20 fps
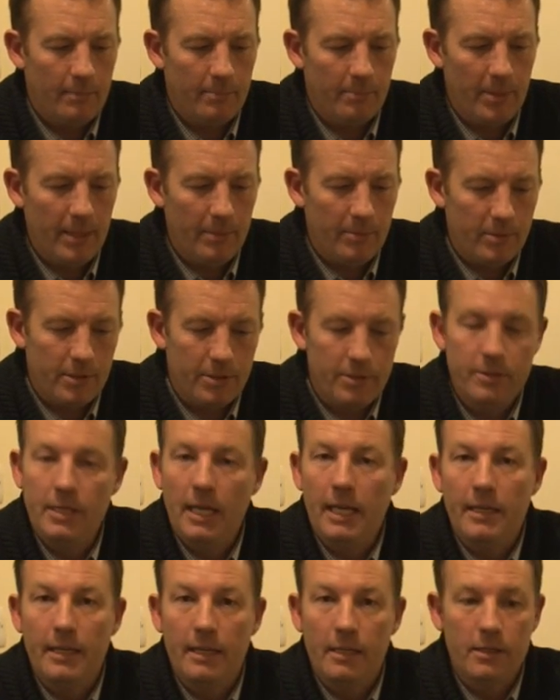people's
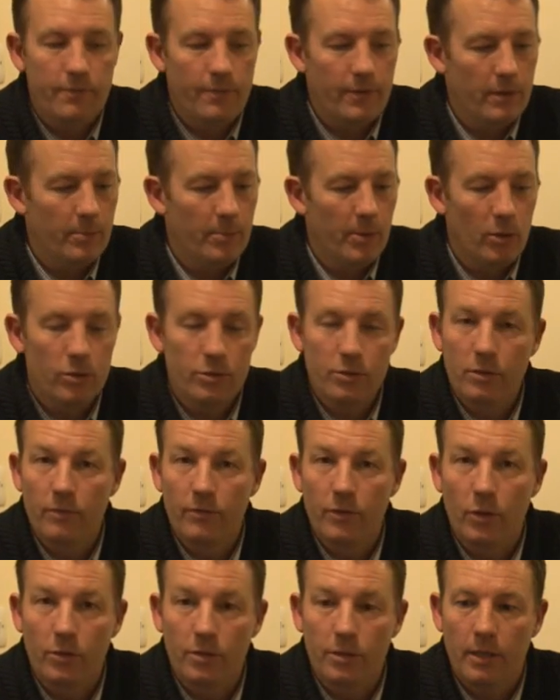details for the postal
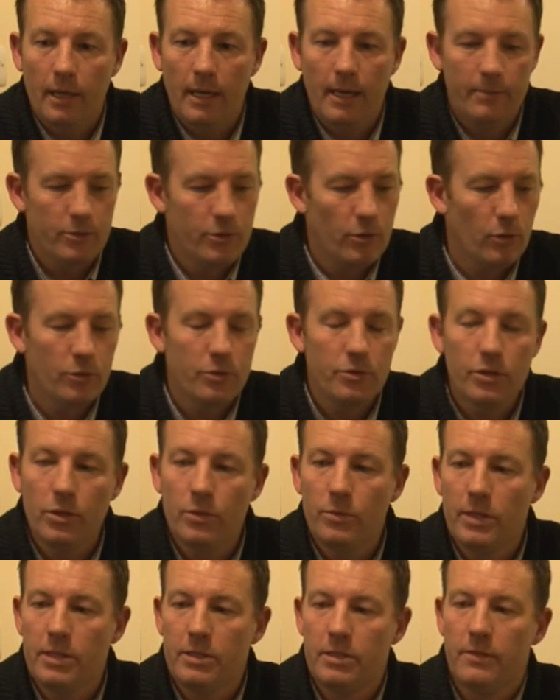vote. Don't
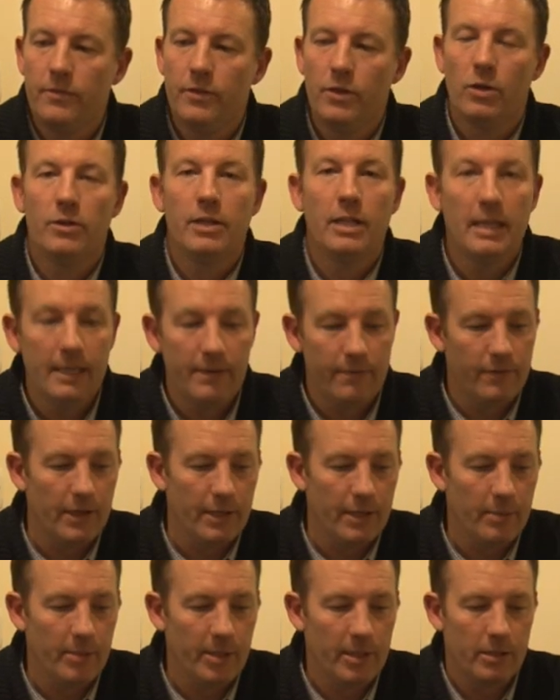do this if you're the
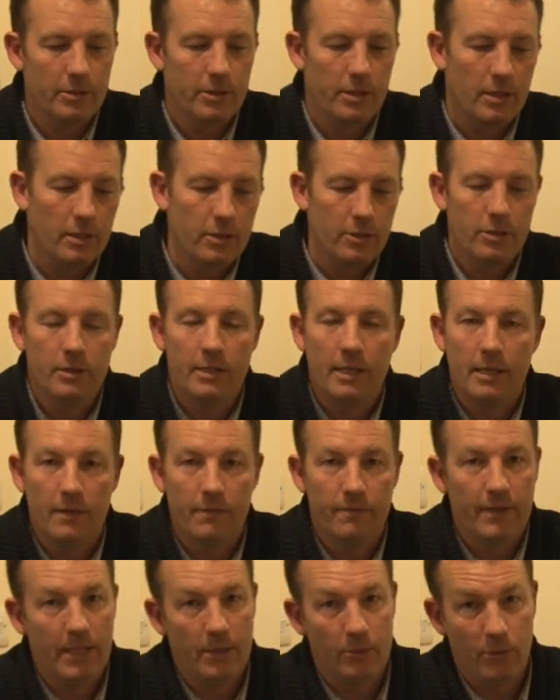leafleter, because it'll just
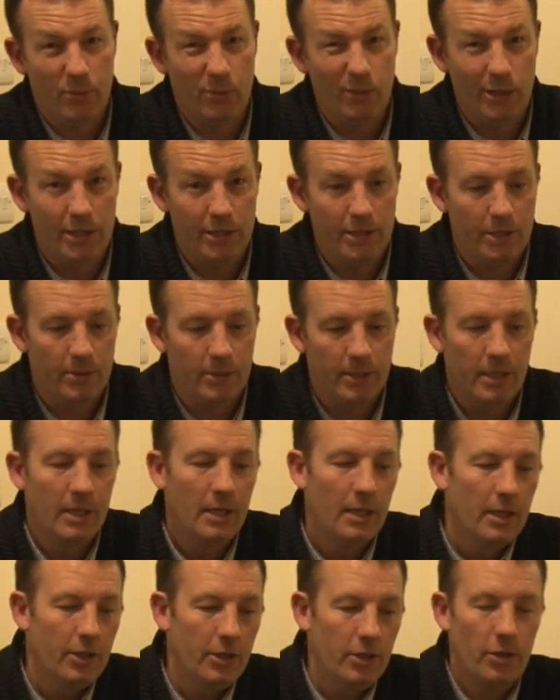interfere with what you're doing.
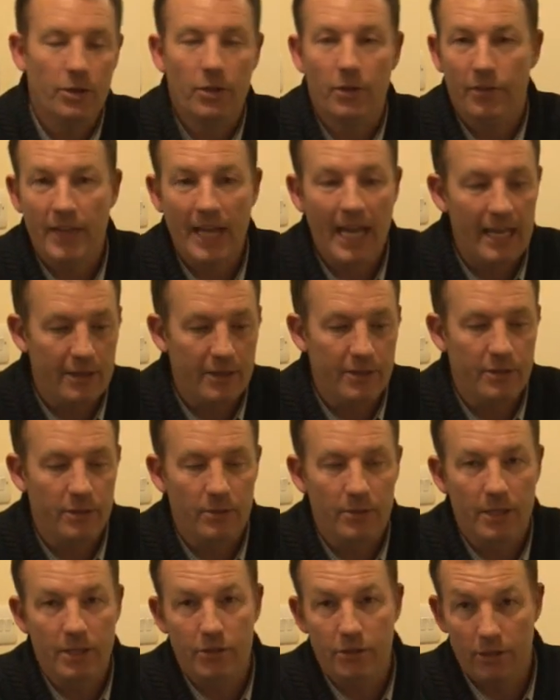You're not there to
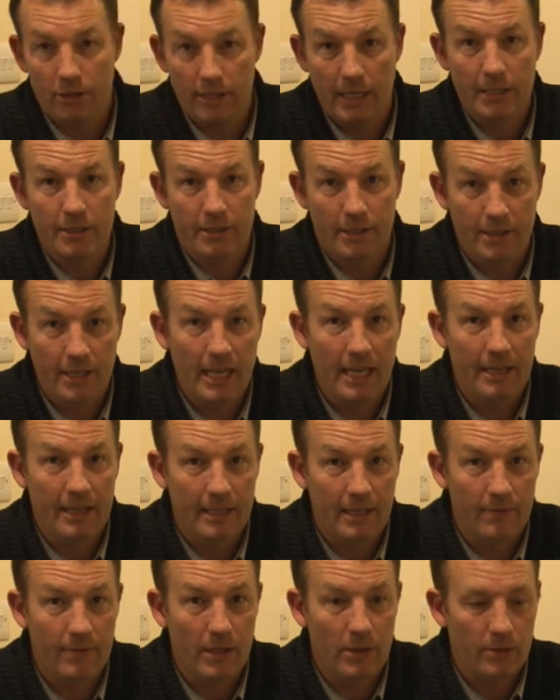do this. You're actually there to
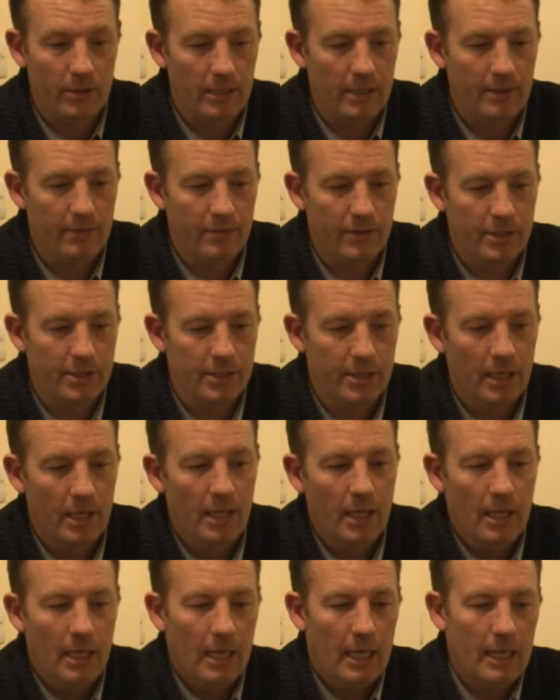give out the leaflets
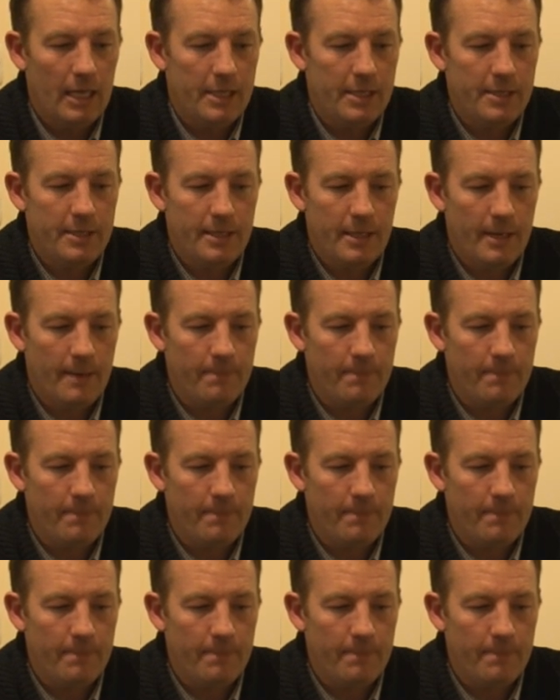and